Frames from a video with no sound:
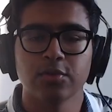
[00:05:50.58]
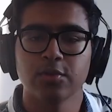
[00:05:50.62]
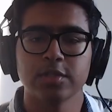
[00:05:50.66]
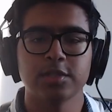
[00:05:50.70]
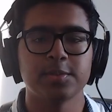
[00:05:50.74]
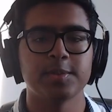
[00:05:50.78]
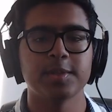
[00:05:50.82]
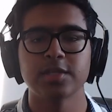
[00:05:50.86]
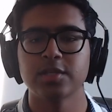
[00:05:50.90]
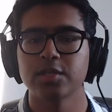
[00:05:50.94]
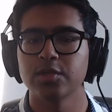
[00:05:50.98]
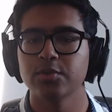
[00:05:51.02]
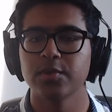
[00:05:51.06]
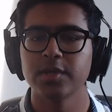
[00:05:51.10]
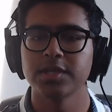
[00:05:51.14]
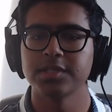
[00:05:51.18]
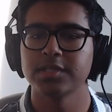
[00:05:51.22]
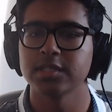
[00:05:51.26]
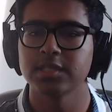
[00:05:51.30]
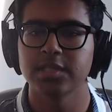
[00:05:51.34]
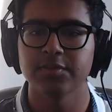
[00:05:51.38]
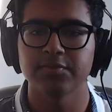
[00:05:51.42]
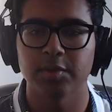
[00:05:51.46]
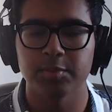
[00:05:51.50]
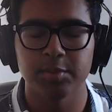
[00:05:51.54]
I know it's been 2
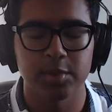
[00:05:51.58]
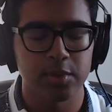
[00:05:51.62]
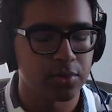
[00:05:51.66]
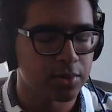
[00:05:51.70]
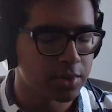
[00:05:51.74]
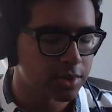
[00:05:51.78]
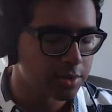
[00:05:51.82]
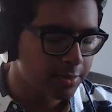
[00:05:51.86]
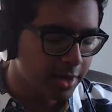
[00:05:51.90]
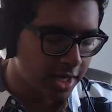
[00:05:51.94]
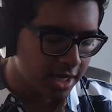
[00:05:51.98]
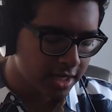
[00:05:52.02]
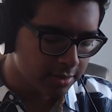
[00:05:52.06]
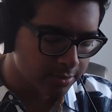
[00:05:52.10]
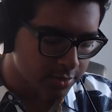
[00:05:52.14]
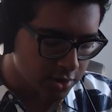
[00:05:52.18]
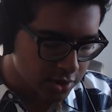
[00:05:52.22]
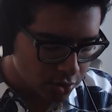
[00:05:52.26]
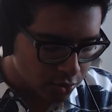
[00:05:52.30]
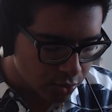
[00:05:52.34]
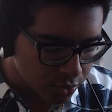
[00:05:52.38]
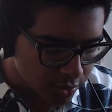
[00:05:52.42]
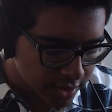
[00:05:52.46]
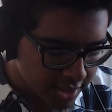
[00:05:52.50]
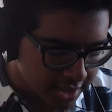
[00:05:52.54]
weeks since I've uploaded, but I am
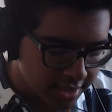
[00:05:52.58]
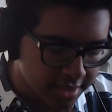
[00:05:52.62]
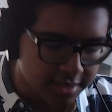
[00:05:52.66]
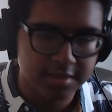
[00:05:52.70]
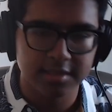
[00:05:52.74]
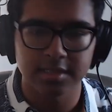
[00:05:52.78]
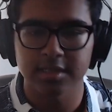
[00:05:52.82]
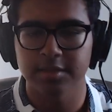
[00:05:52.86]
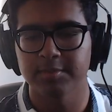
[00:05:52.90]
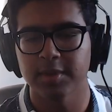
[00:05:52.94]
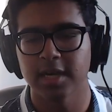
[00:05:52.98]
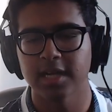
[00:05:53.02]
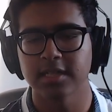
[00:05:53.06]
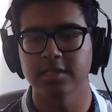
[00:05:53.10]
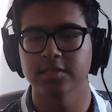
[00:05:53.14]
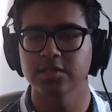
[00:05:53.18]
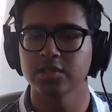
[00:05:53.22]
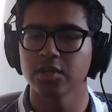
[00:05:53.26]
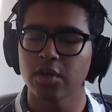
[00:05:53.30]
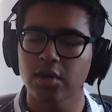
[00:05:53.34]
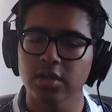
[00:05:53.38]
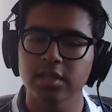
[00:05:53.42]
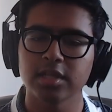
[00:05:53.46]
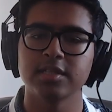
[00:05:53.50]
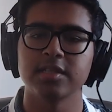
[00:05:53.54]
so lazy, man.
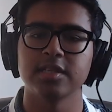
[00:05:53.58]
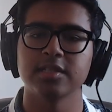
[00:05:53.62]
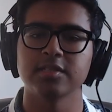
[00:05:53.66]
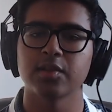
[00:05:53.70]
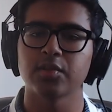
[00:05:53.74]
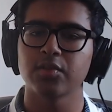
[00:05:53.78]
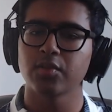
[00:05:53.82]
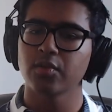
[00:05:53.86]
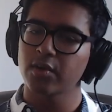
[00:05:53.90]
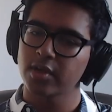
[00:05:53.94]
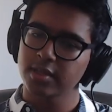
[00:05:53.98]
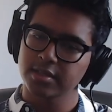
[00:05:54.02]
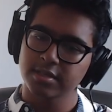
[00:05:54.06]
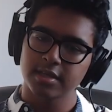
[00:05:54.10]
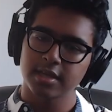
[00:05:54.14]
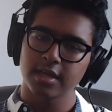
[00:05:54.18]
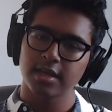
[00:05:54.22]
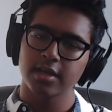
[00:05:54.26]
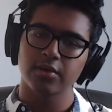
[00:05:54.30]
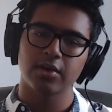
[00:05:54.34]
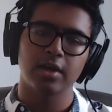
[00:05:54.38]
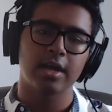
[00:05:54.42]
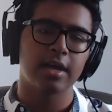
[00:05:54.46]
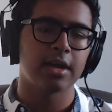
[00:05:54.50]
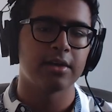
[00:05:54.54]
It's the holidays. I thought I'd
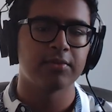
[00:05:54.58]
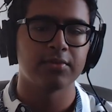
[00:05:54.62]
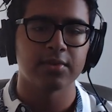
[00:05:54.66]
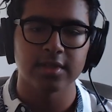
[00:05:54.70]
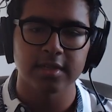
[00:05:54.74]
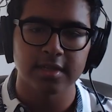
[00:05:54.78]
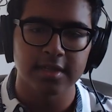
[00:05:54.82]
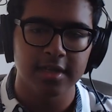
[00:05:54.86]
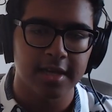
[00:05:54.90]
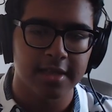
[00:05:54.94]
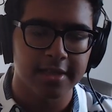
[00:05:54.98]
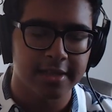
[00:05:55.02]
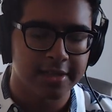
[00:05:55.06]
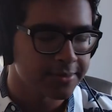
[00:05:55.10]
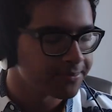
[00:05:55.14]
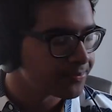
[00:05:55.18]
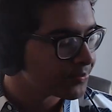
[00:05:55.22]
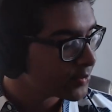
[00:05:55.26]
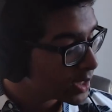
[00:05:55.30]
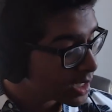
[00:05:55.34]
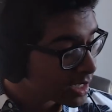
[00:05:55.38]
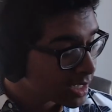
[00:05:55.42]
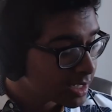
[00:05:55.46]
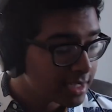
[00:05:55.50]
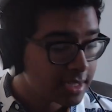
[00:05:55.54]
get everything together.
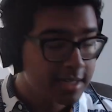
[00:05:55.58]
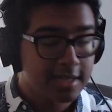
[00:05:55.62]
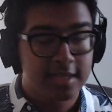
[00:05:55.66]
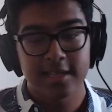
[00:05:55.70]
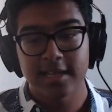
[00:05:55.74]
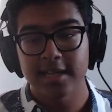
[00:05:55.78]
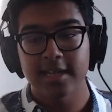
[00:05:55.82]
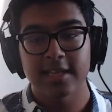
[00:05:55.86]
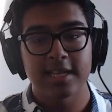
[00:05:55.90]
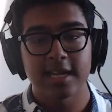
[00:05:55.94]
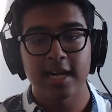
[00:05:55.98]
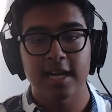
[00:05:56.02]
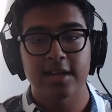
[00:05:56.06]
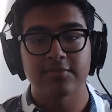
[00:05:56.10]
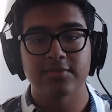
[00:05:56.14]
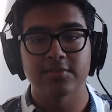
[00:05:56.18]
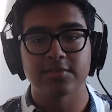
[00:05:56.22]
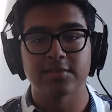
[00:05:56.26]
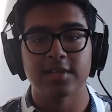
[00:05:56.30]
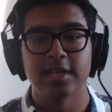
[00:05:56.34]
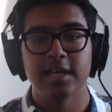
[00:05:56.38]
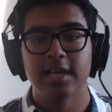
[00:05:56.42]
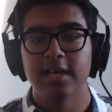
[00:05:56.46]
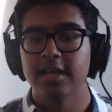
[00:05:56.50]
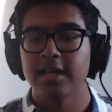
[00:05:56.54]
Clearly
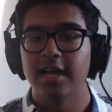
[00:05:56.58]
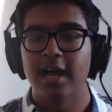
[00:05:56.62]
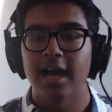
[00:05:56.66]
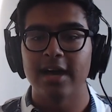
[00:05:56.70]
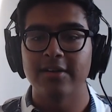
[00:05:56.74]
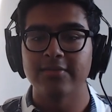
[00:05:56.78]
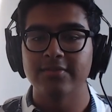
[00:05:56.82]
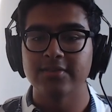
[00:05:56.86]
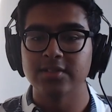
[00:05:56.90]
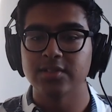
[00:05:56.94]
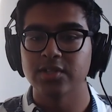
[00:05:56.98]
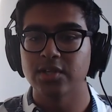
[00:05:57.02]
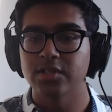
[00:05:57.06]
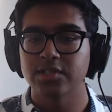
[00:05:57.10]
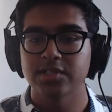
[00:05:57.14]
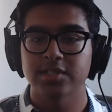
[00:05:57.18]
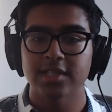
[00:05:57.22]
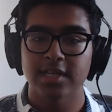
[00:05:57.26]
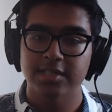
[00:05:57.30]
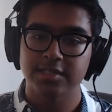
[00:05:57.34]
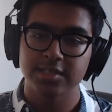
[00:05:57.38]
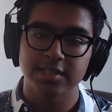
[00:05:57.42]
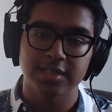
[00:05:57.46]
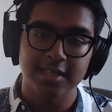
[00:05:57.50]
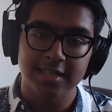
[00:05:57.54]
haven't. I haven't touched
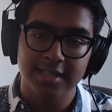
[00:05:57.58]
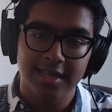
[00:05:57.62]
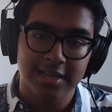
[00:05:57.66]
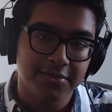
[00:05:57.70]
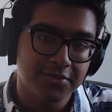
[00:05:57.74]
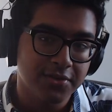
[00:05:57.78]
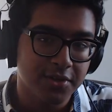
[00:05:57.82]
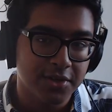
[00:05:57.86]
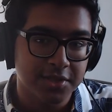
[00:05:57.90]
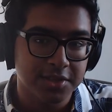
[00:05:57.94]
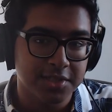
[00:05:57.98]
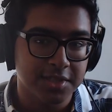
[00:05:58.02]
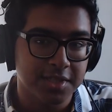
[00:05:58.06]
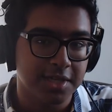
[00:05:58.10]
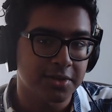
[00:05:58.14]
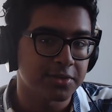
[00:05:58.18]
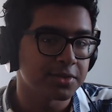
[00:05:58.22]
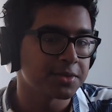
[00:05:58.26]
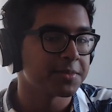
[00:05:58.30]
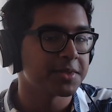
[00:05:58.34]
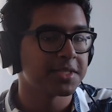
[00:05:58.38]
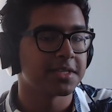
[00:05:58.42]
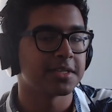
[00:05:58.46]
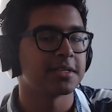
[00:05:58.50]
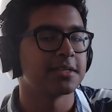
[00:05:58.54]
that GTA footage that I
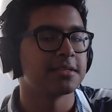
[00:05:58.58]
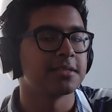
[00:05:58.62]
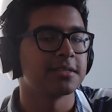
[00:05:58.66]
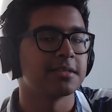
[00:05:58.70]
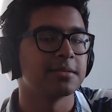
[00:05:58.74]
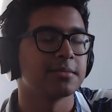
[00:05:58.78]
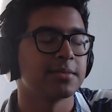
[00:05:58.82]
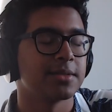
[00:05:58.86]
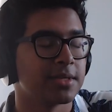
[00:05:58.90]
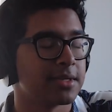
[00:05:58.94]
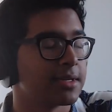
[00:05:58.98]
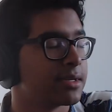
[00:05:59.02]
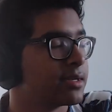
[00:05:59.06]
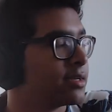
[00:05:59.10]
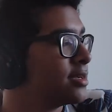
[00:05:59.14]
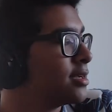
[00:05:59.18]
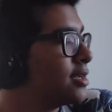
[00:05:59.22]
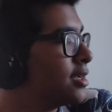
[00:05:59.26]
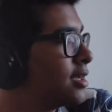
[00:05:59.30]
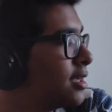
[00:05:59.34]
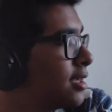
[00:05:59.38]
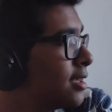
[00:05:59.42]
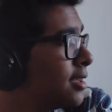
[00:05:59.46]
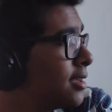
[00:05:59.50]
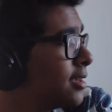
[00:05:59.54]
was meant to edit, but yeah.
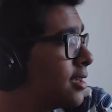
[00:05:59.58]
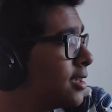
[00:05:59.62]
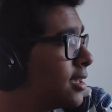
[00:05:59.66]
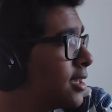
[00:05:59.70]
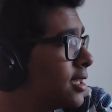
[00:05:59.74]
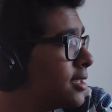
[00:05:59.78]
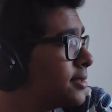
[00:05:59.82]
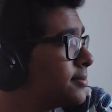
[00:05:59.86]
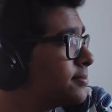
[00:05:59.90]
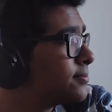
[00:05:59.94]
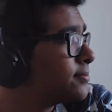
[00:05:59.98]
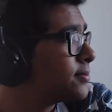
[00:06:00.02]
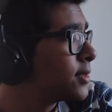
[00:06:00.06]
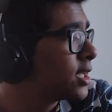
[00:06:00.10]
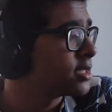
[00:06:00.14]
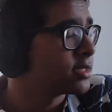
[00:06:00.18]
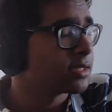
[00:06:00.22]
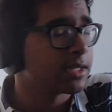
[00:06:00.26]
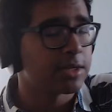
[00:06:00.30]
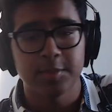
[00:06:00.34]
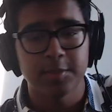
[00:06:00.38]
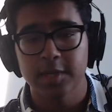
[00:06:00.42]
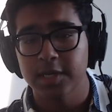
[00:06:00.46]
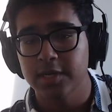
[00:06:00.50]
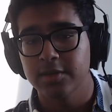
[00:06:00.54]

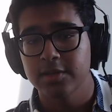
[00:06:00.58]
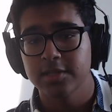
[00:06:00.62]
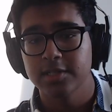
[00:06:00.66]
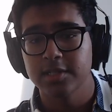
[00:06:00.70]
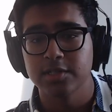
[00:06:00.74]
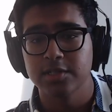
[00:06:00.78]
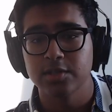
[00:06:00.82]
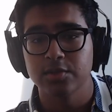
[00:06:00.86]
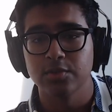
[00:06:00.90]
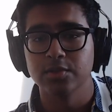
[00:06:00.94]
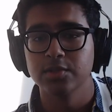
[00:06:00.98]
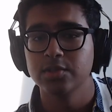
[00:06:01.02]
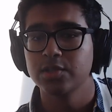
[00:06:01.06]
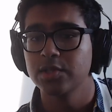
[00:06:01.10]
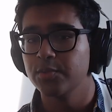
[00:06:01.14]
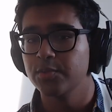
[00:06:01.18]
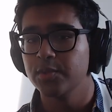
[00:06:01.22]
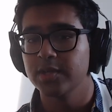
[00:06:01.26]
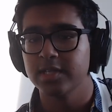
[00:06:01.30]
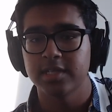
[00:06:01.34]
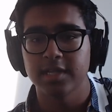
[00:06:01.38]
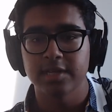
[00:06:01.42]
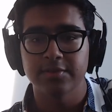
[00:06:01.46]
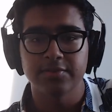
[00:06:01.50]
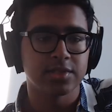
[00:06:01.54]
That's how my holidays are going. 2
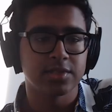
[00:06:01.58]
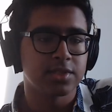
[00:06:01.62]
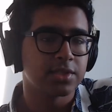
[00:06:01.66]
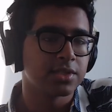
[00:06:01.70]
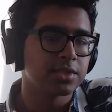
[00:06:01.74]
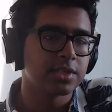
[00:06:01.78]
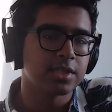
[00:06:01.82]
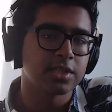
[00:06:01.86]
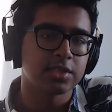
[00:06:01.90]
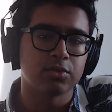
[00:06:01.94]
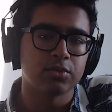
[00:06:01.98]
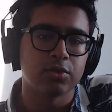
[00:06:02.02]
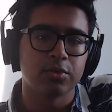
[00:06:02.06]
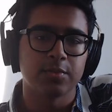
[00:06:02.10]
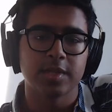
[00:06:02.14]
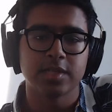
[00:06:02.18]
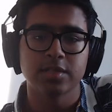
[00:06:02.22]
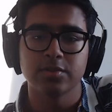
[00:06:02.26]
weeks left until sixth form.